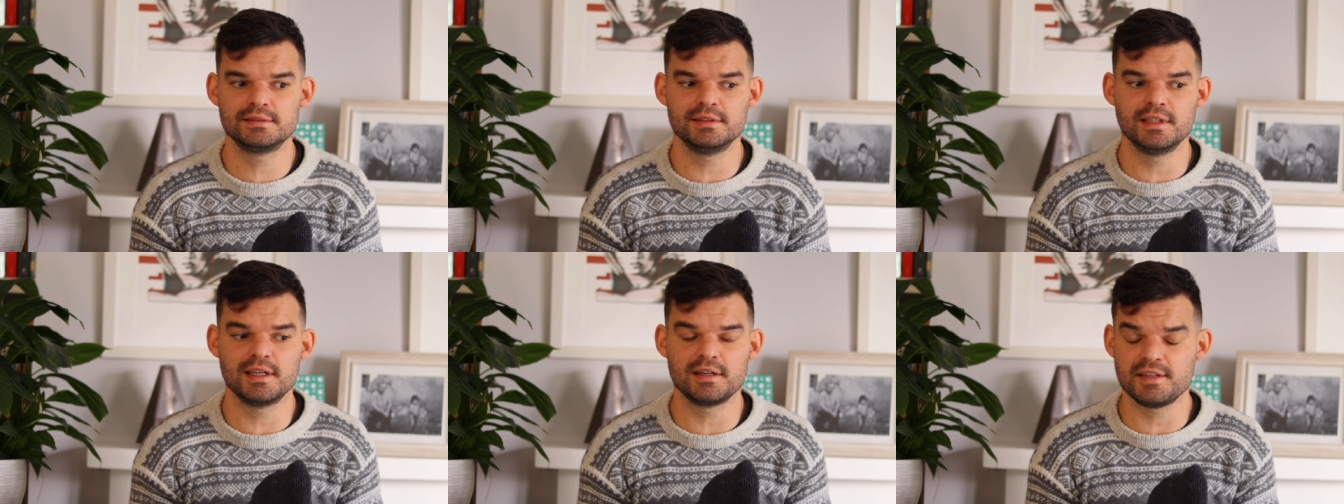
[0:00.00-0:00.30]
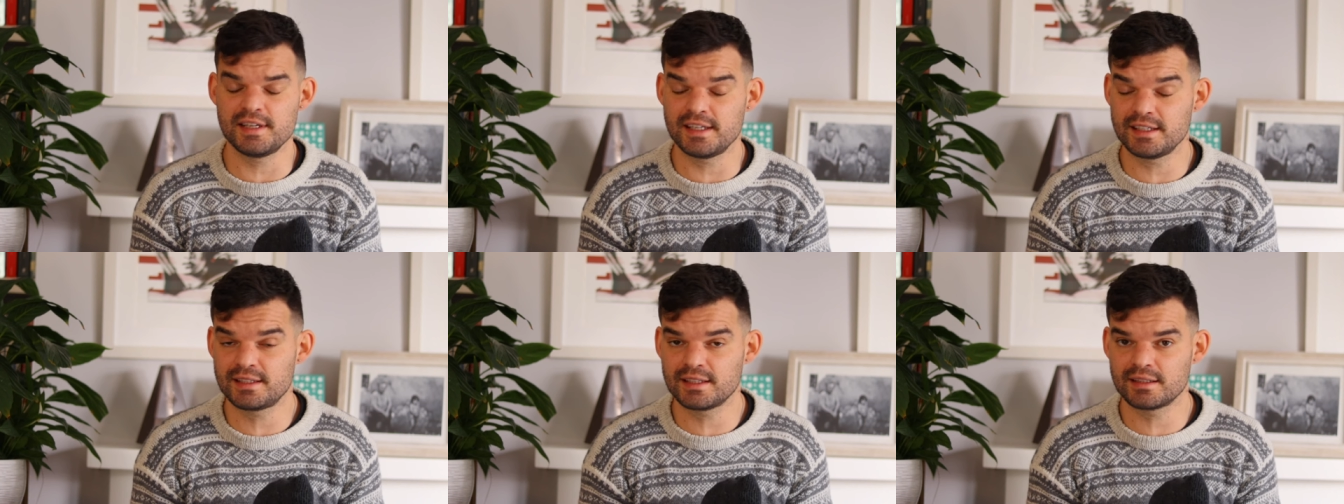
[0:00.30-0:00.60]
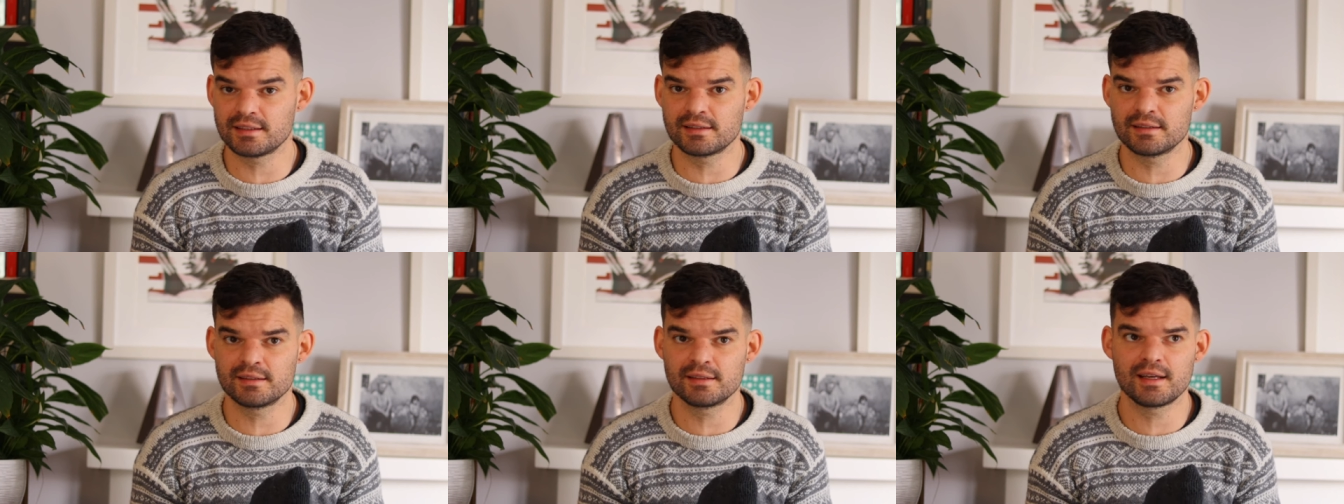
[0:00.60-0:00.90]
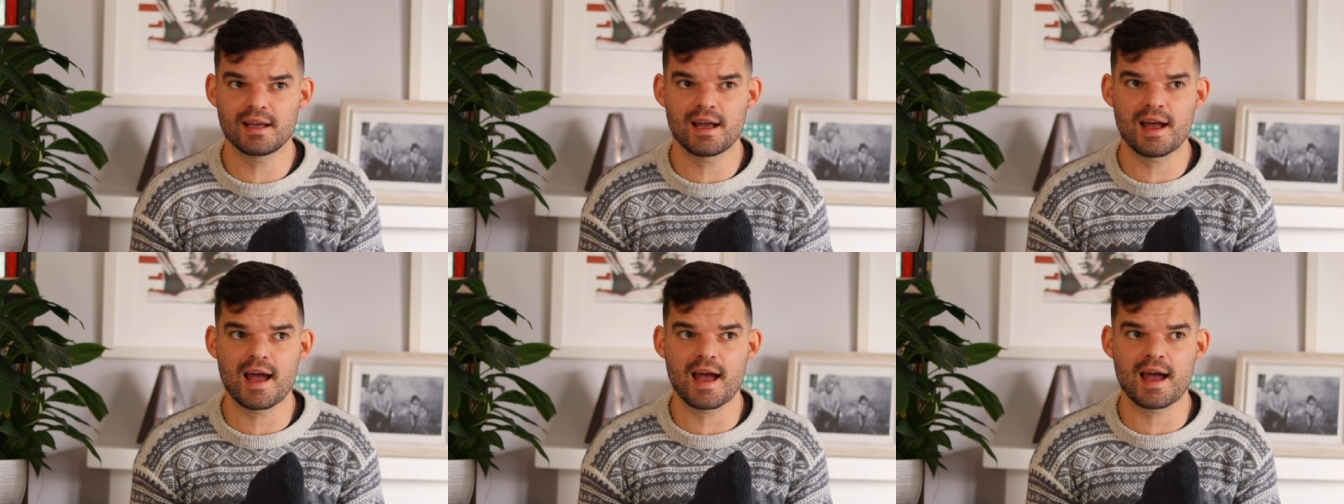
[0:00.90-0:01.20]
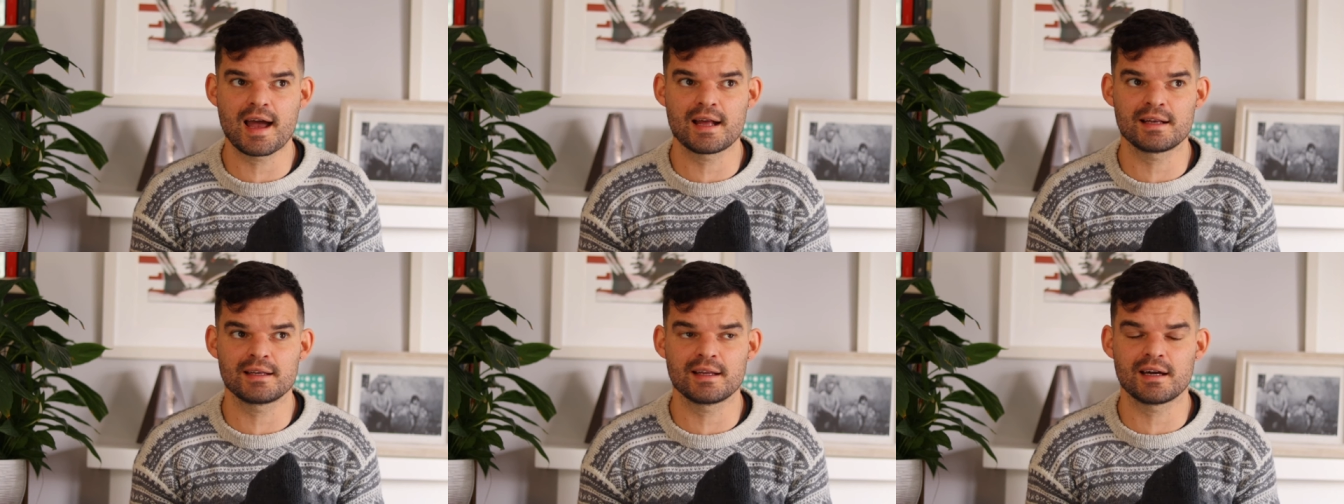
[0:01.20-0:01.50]
knitting
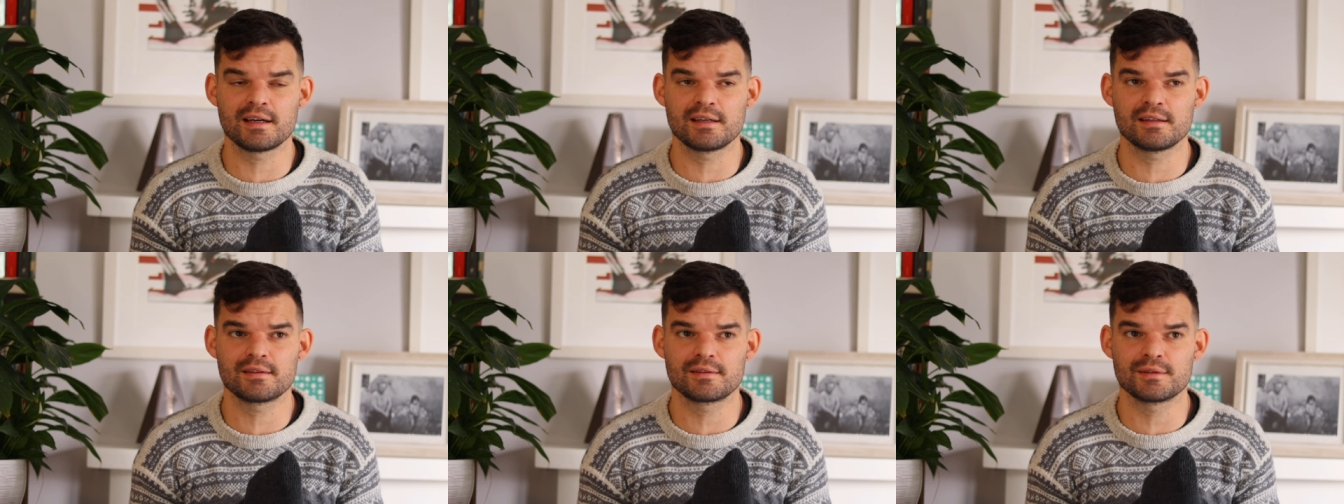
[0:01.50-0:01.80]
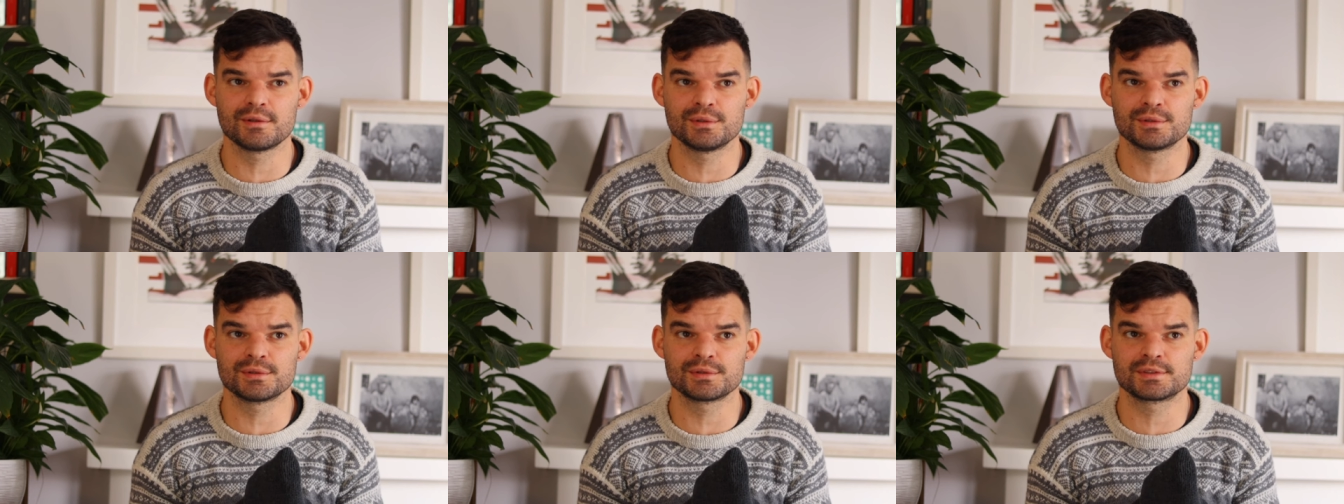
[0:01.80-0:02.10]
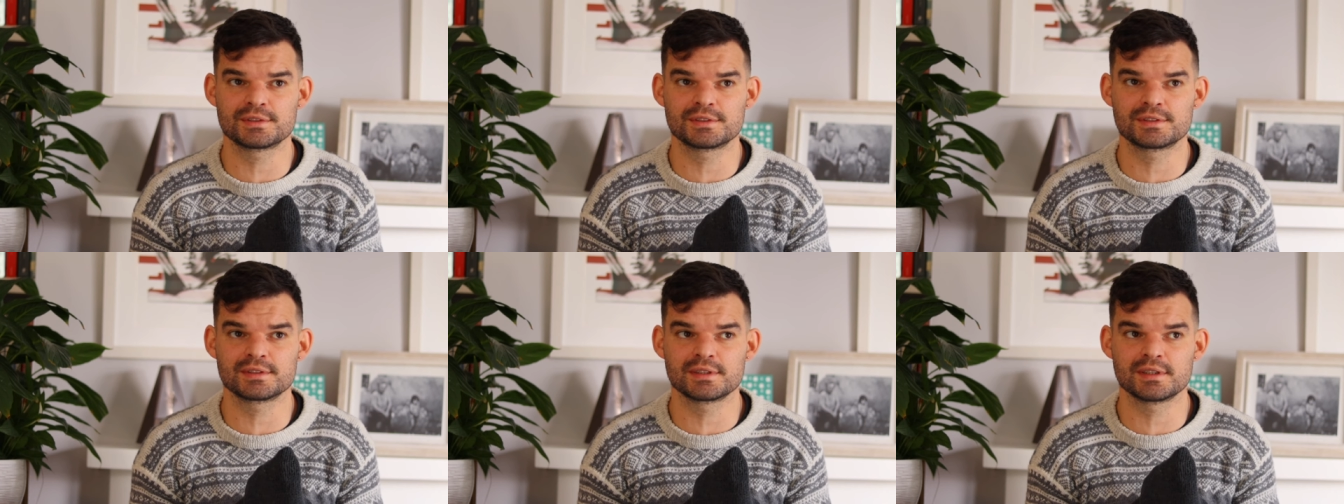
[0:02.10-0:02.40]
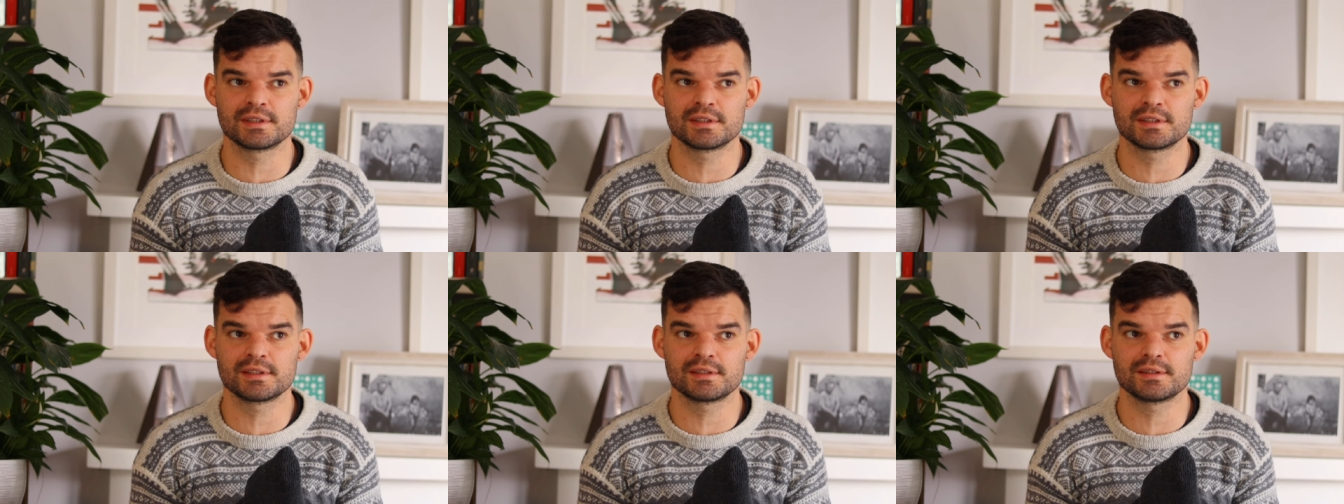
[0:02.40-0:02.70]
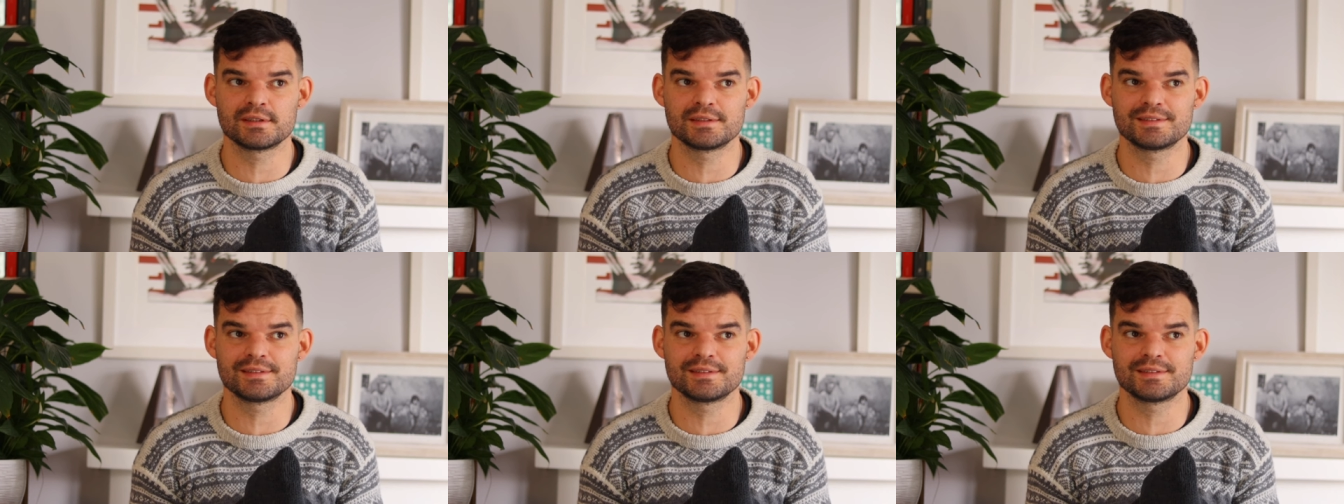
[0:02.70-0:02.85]
and I thought uh,